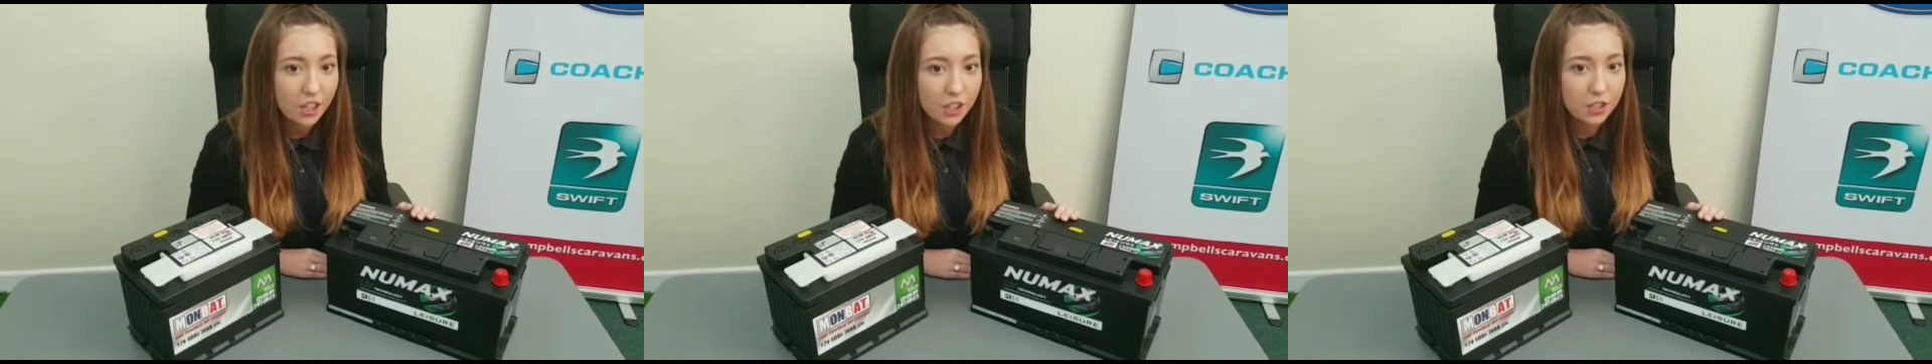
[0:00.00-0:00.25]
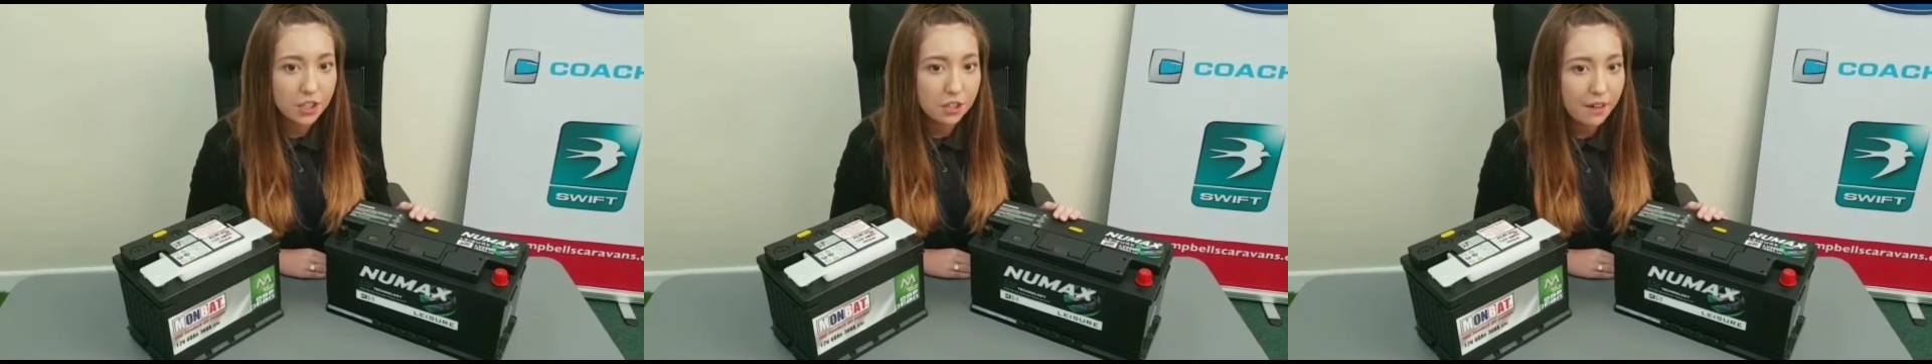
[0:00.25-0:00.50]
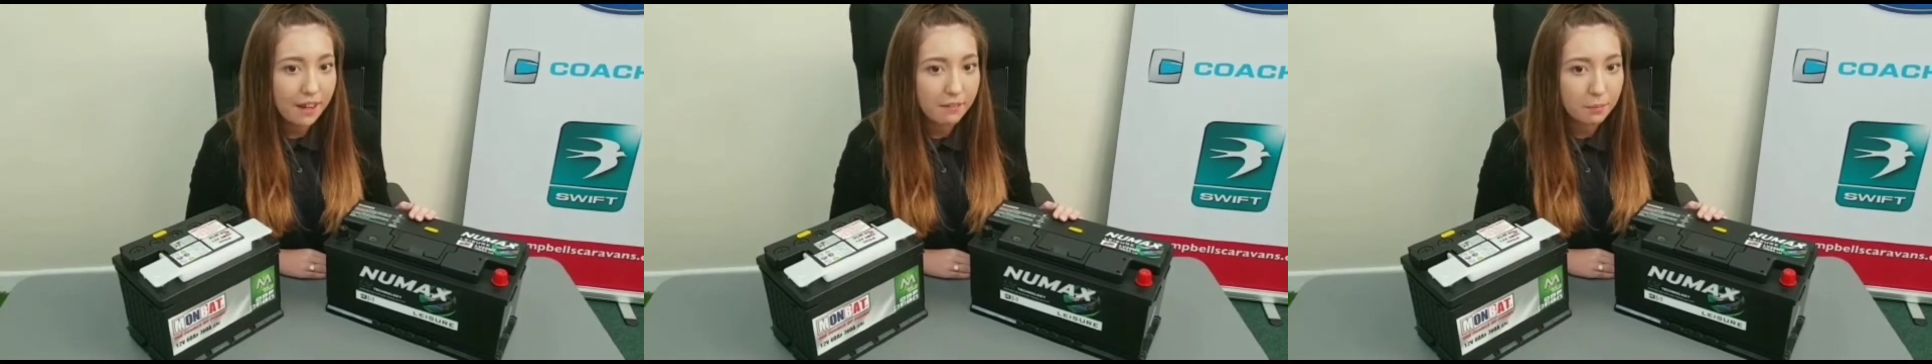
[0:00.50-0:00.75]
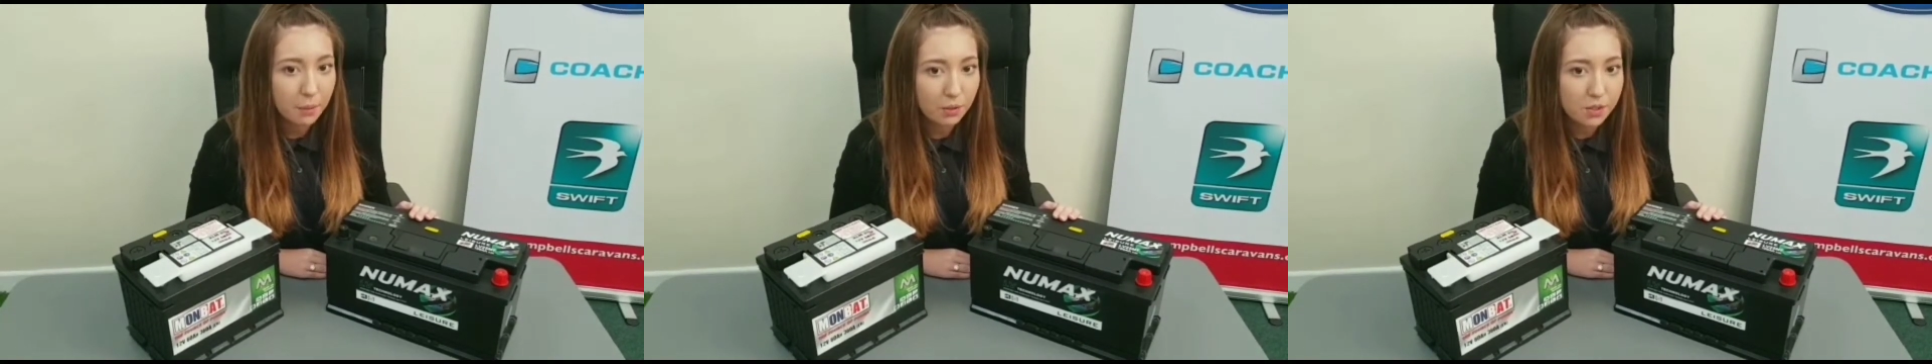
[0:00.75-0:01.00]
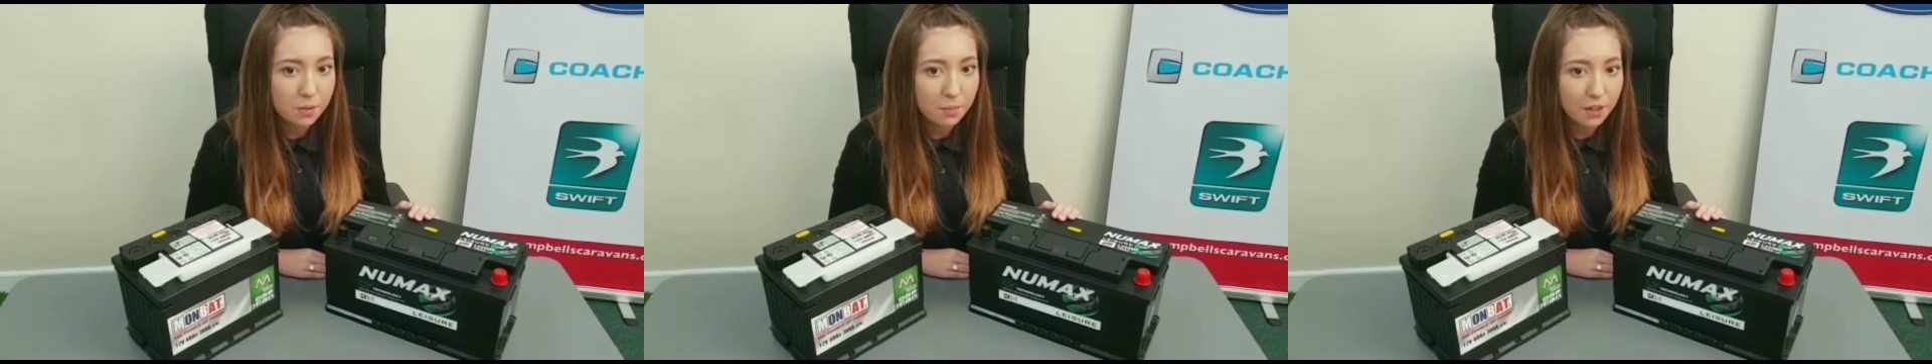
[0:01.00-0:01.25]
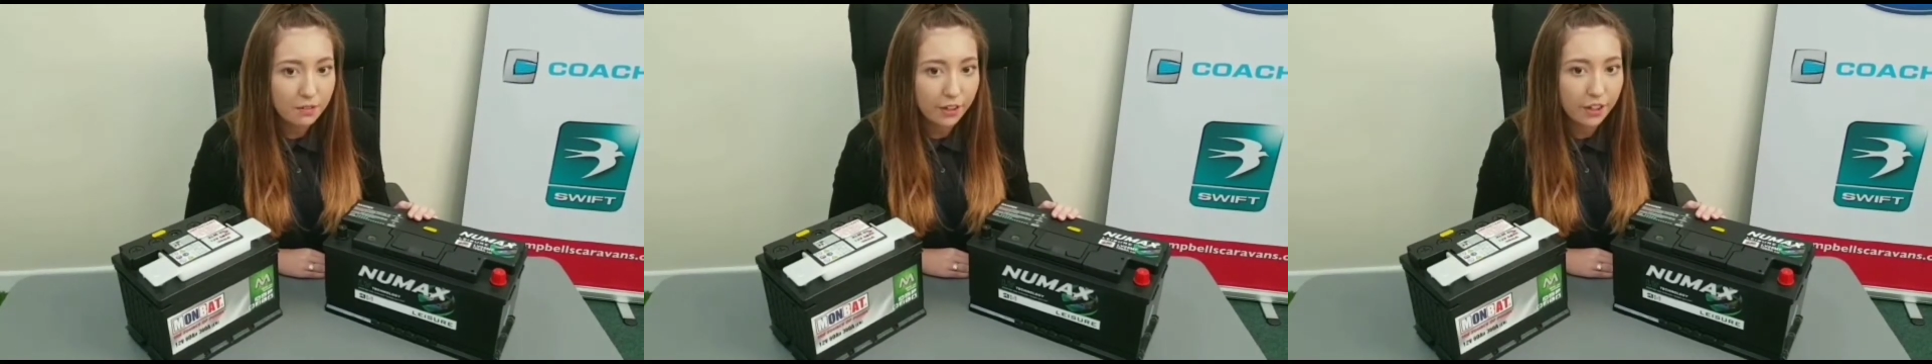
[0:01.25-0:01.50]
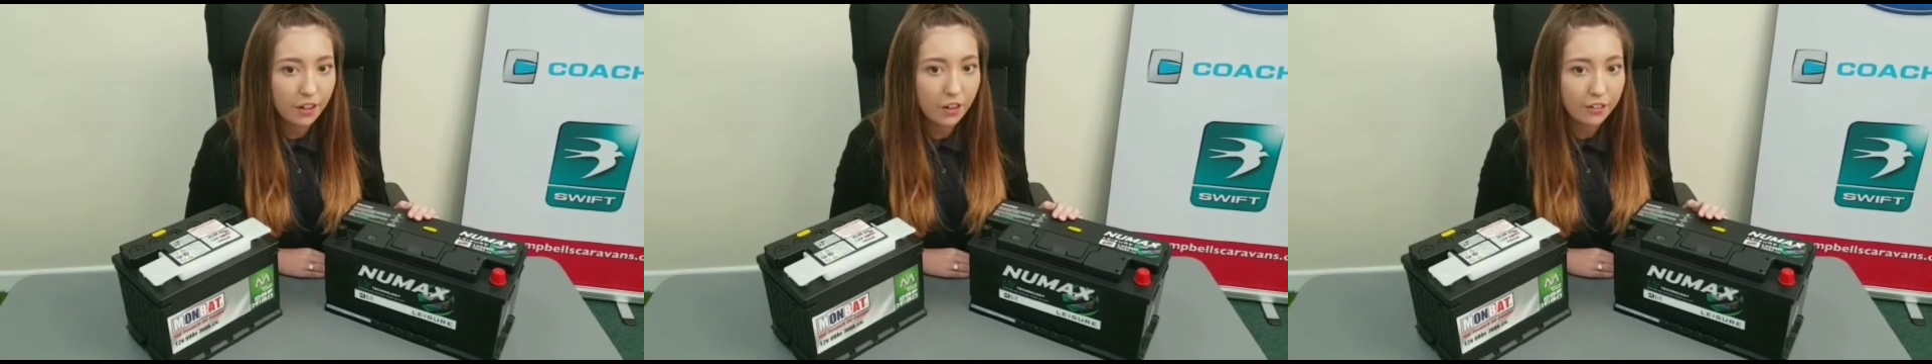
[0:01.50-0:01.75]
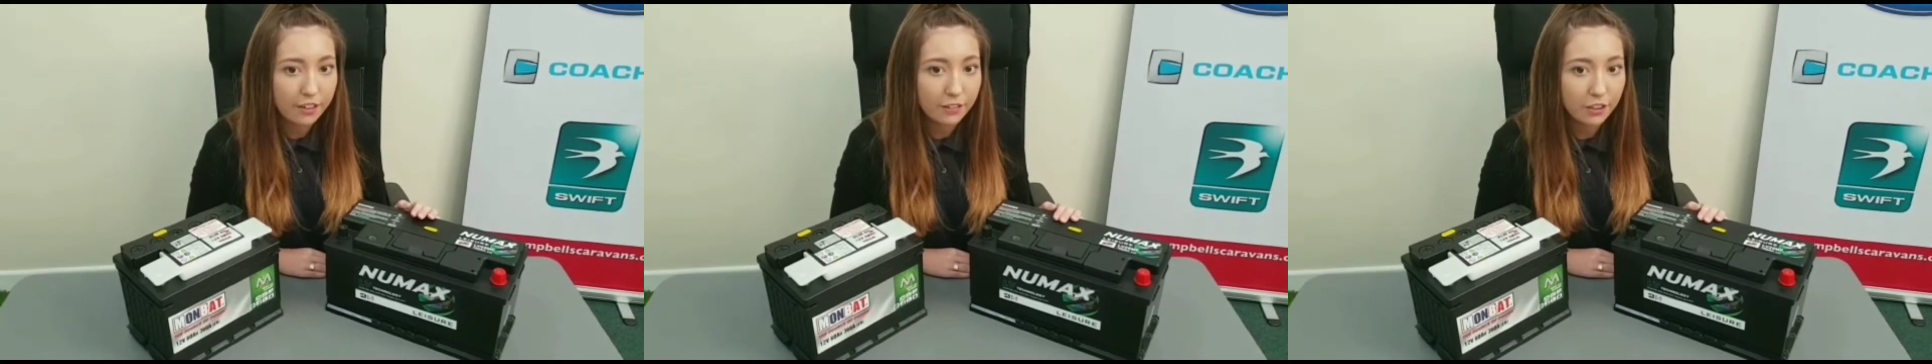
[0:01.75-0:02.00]
you do have a motor mover,
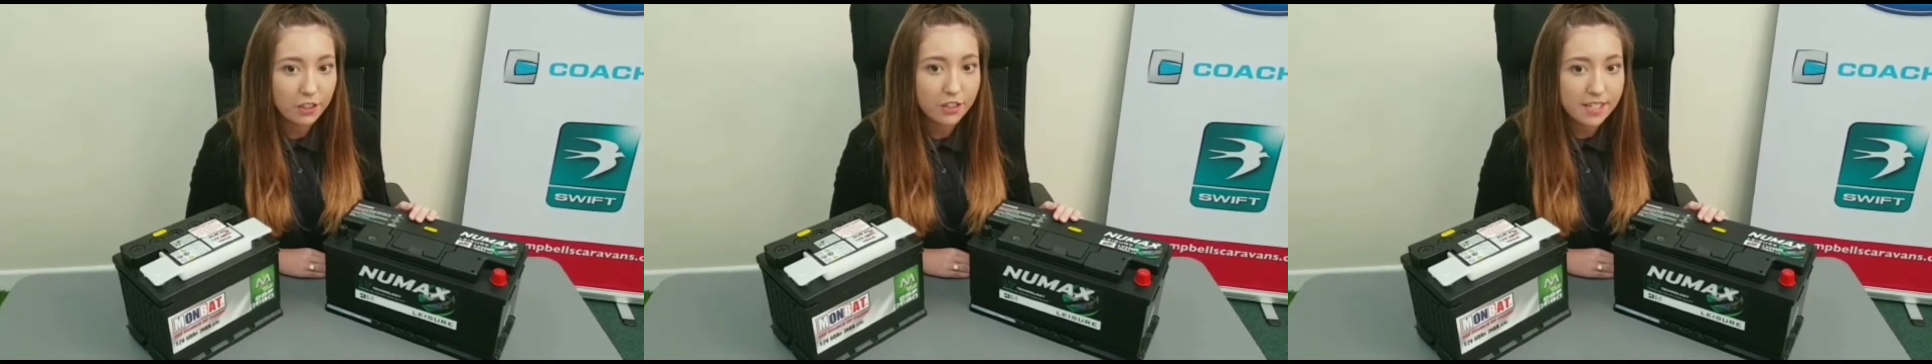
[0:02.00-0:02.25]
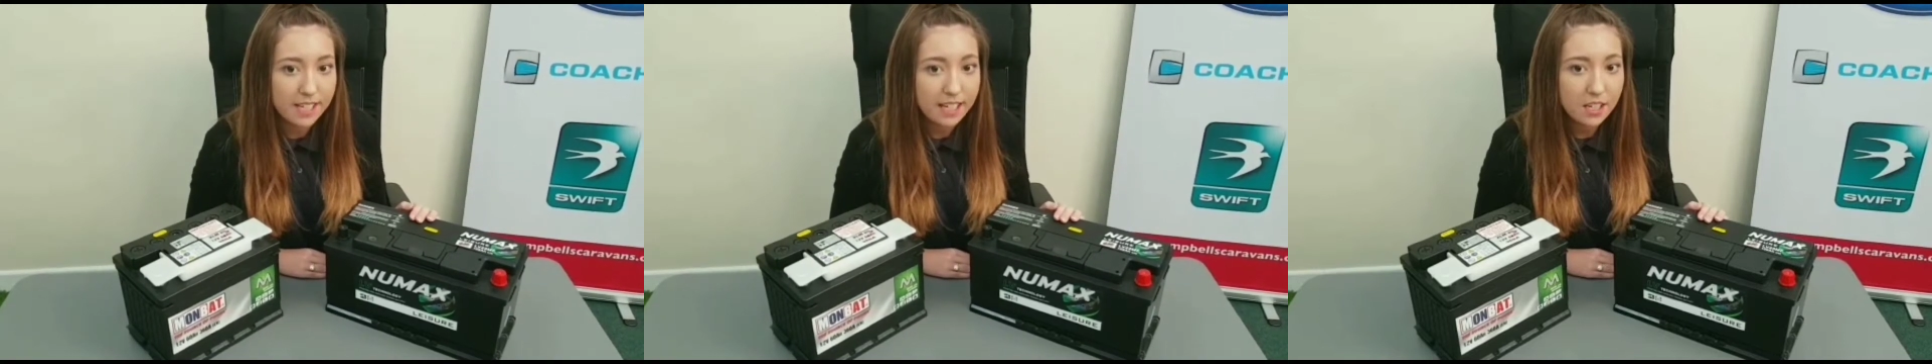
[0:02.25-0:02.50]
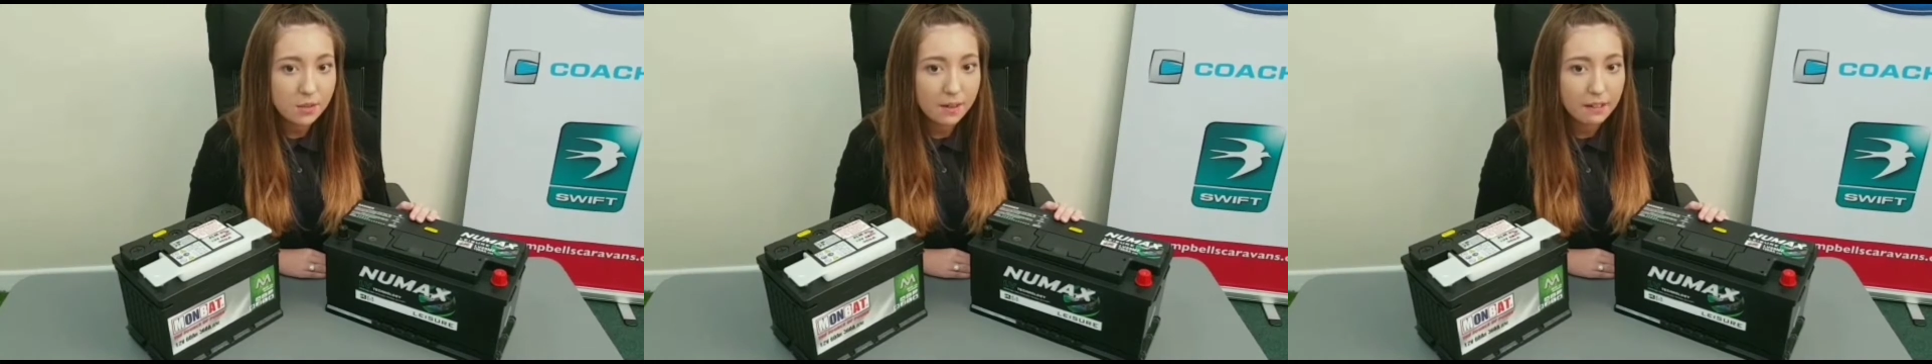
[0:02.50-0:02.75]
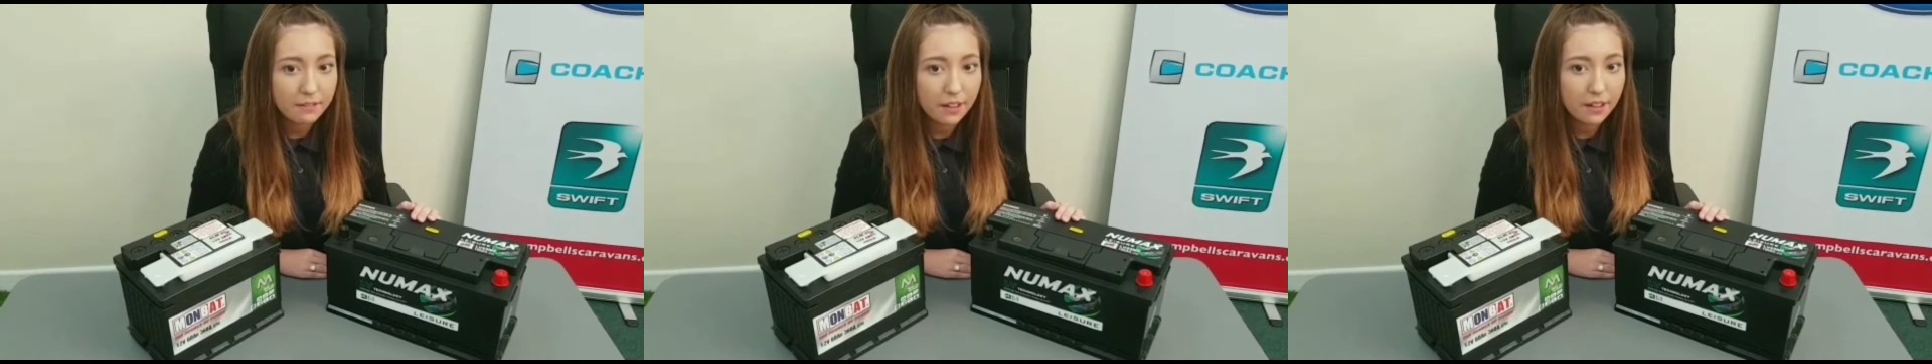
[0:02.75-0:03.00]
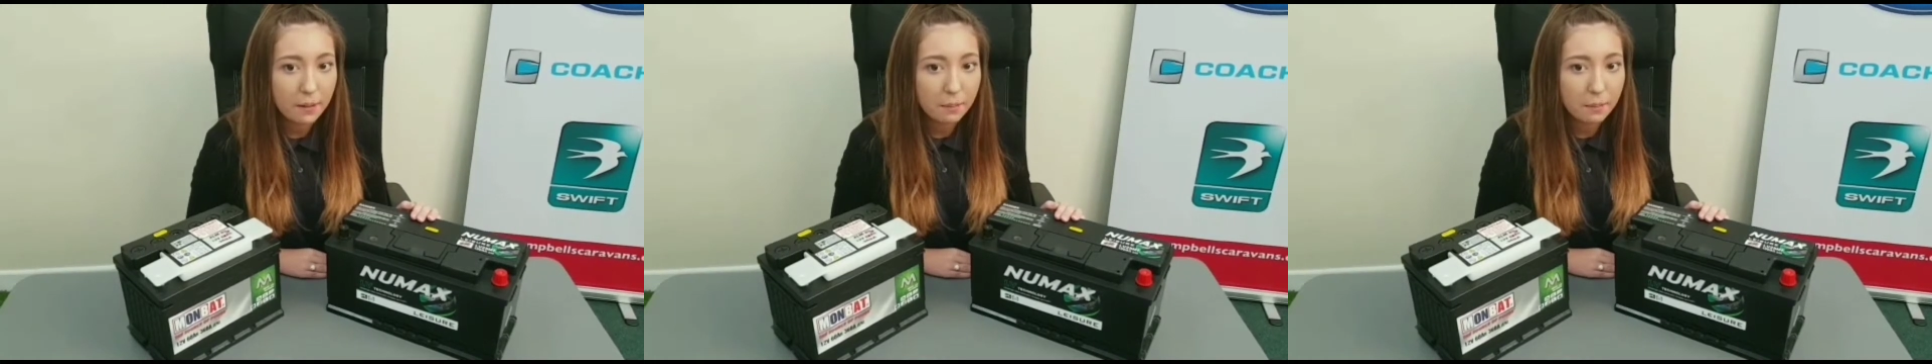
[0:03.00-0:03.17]
or if you use any 12 volt